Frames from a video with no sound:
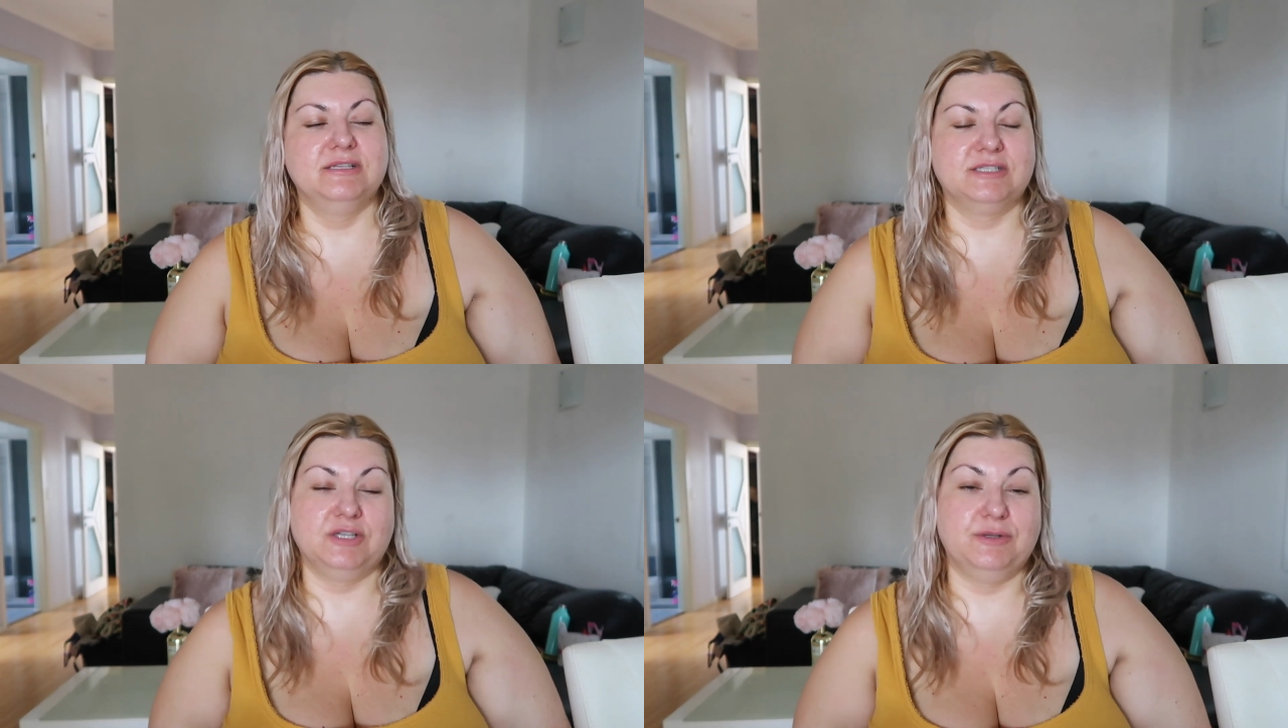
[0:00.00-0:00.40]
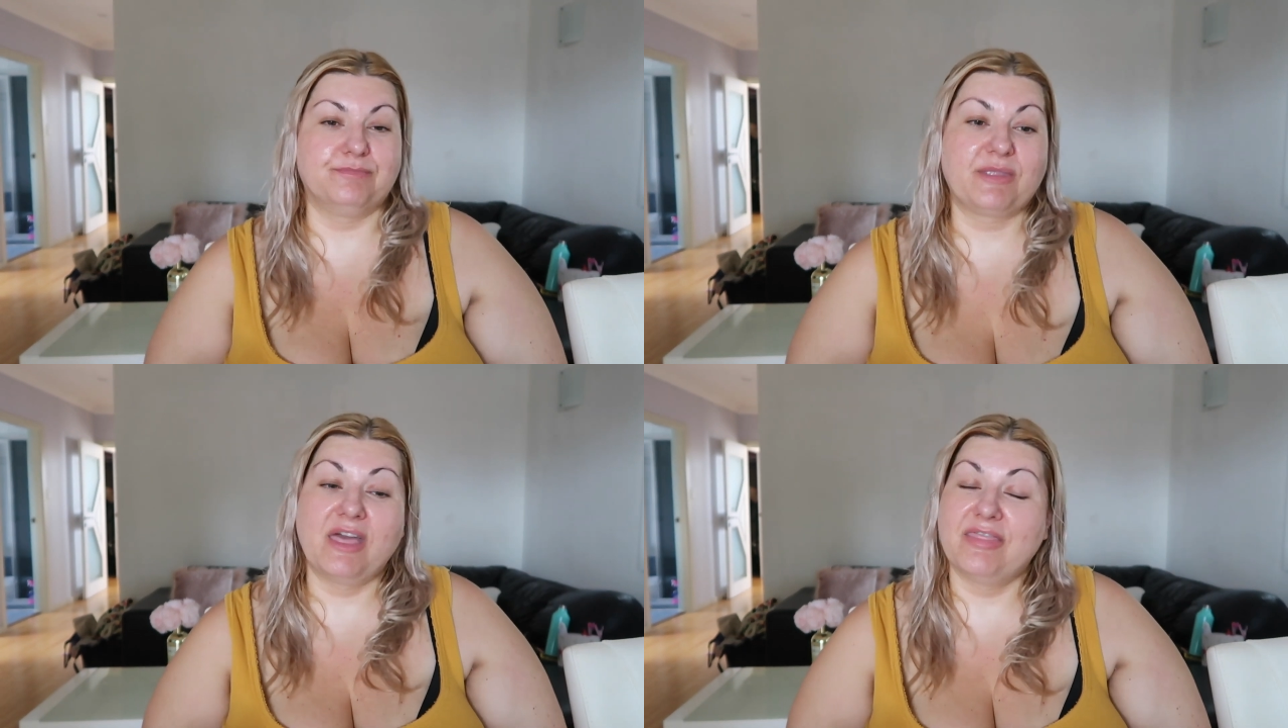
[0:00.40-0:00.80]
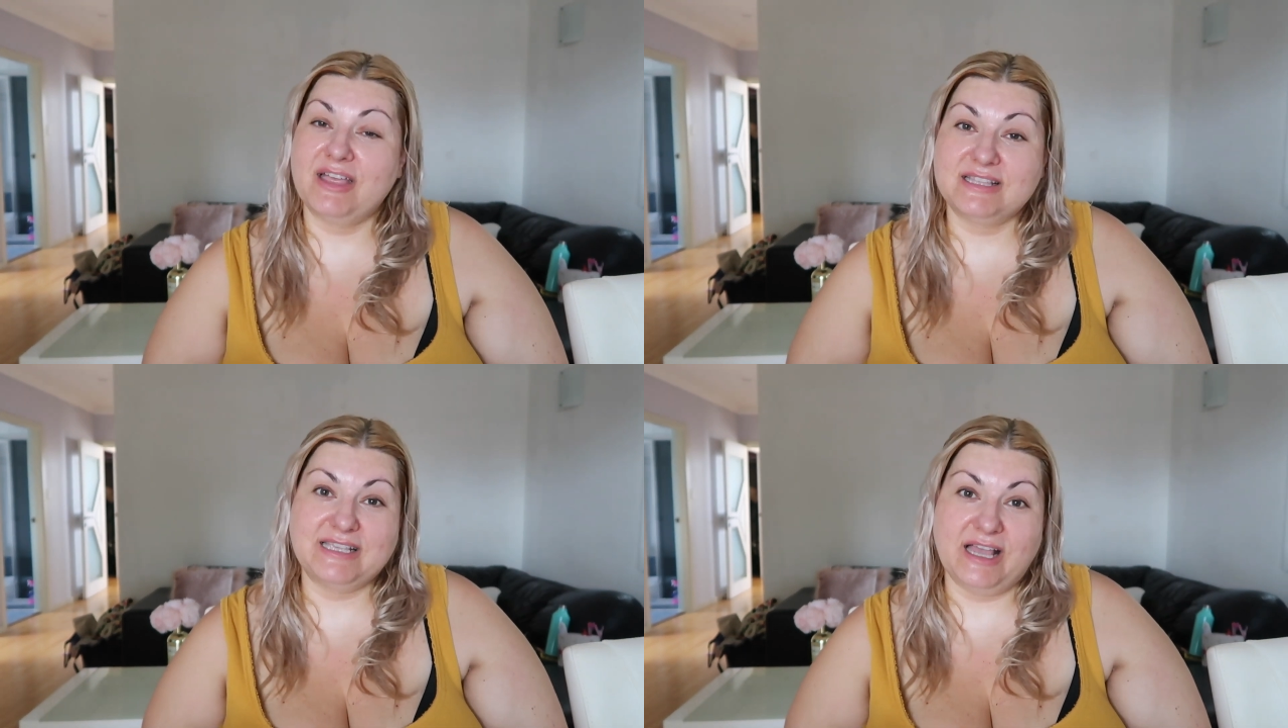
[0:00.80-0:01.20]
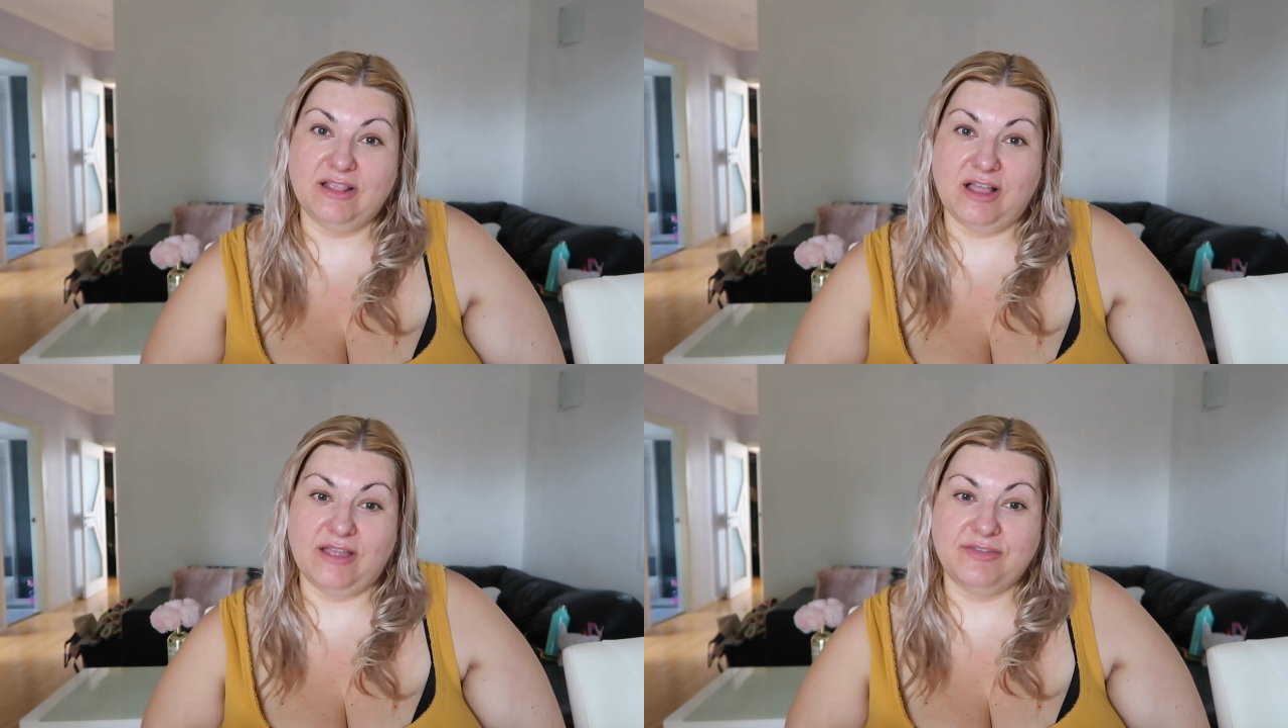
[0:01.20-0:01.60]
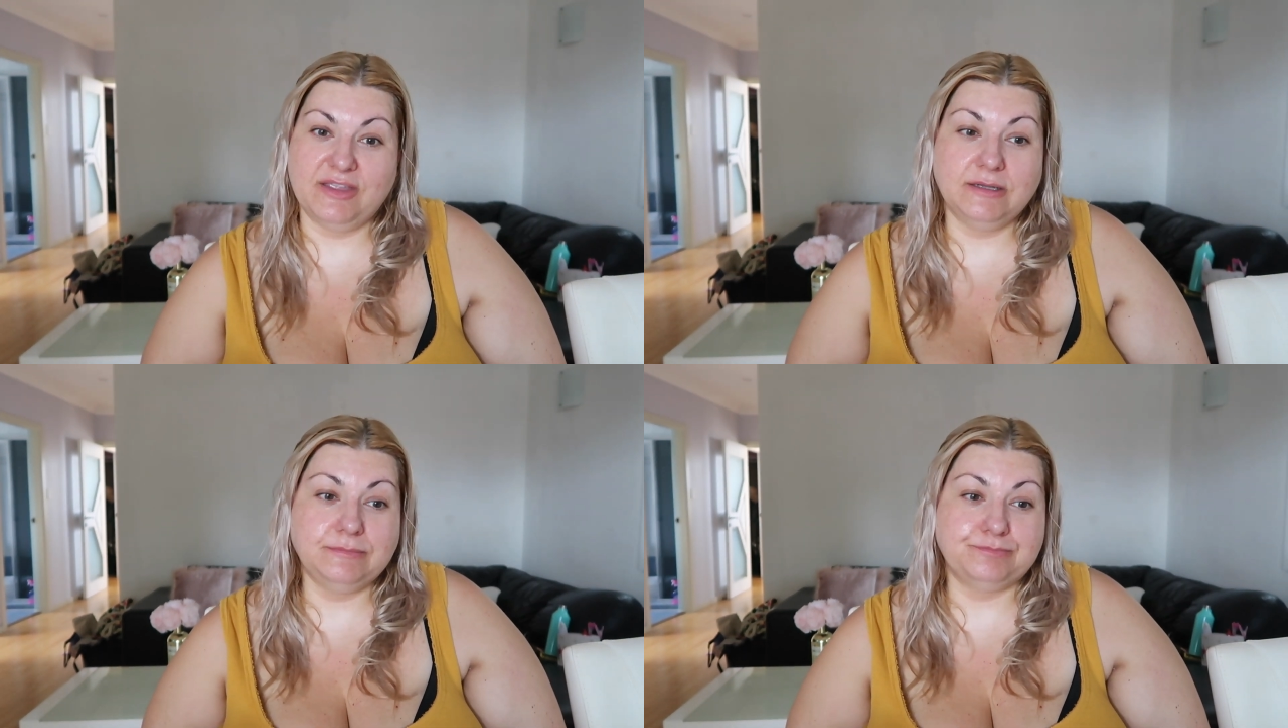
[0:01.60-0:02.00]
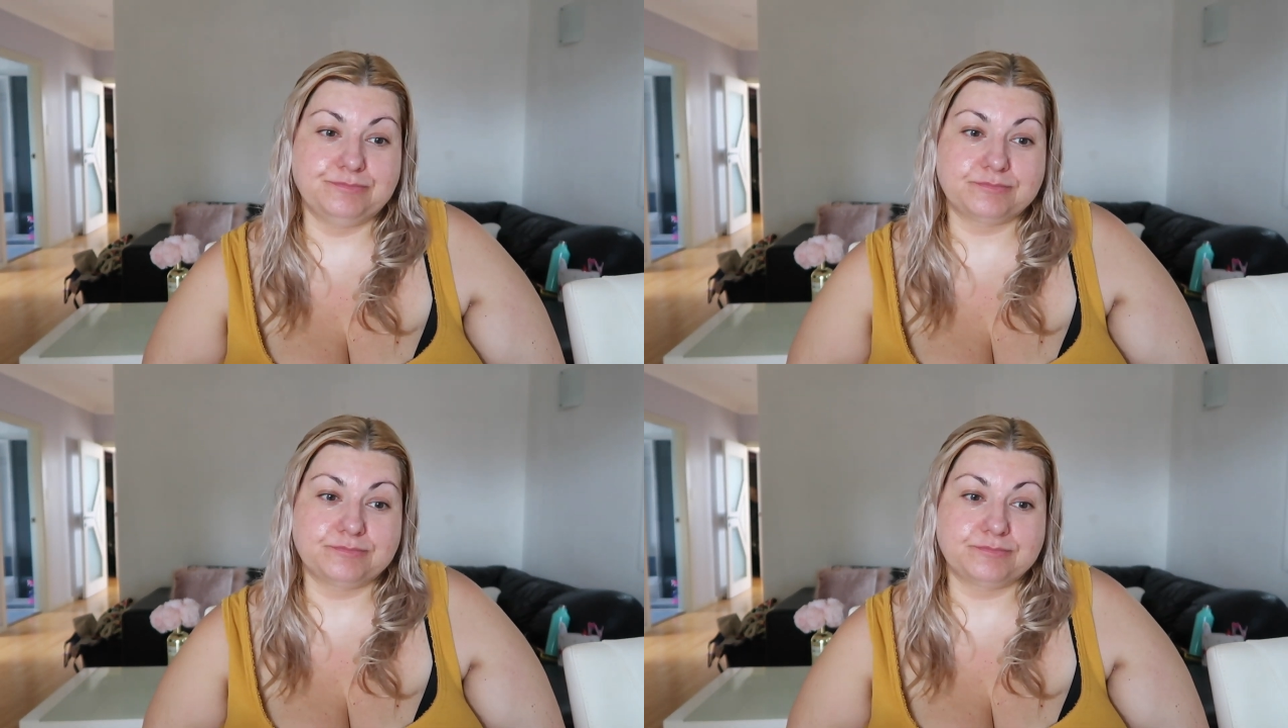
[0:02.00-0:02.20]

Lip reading: So that's our life here.